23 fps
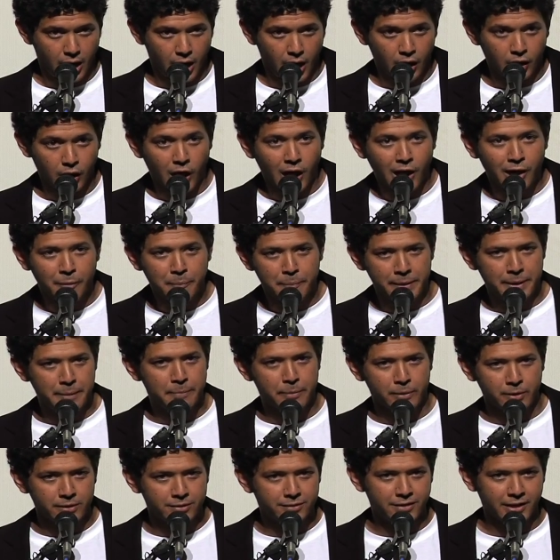A lot of
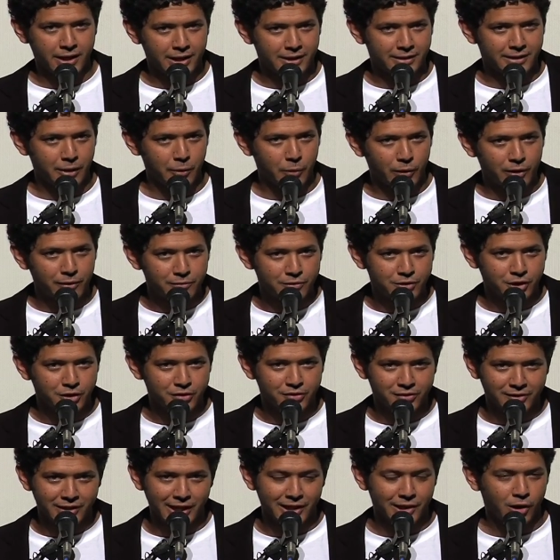people said they would have
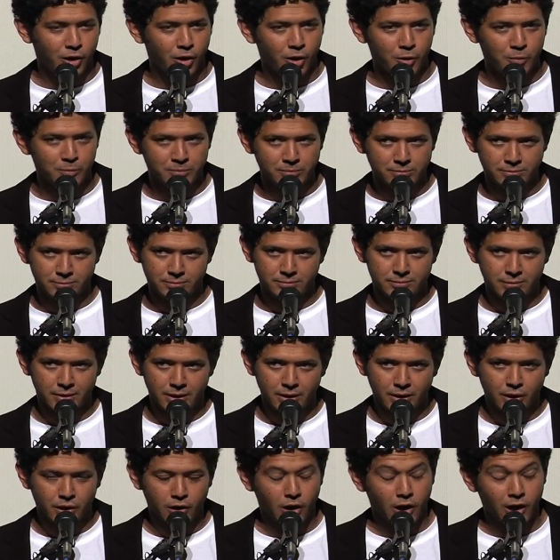just stayed
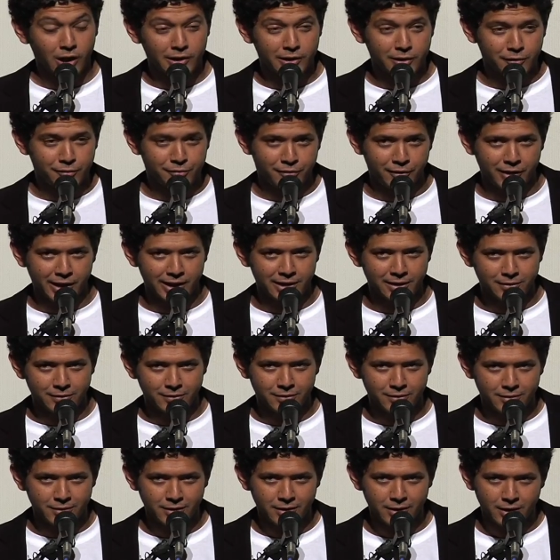home, called their
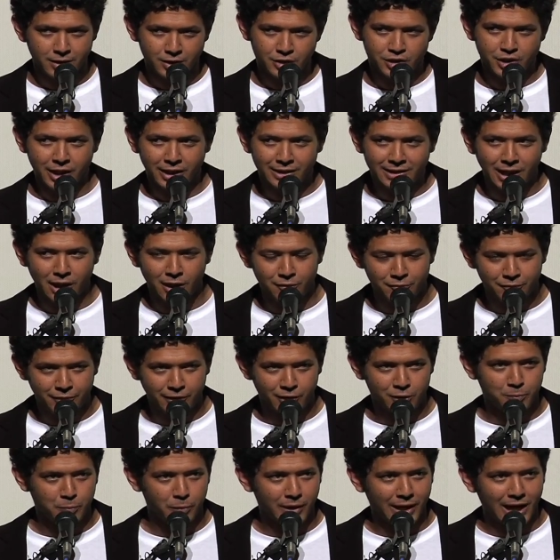friends, checked out on
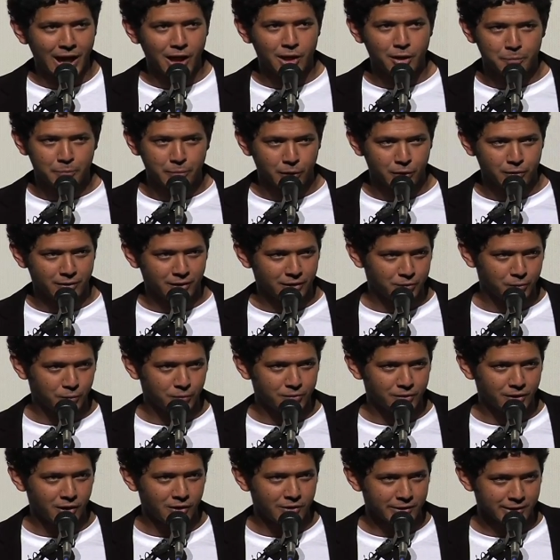Facebook how the protest
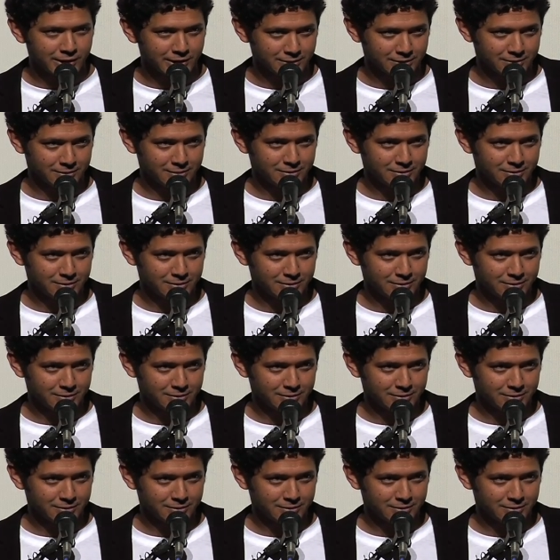was going.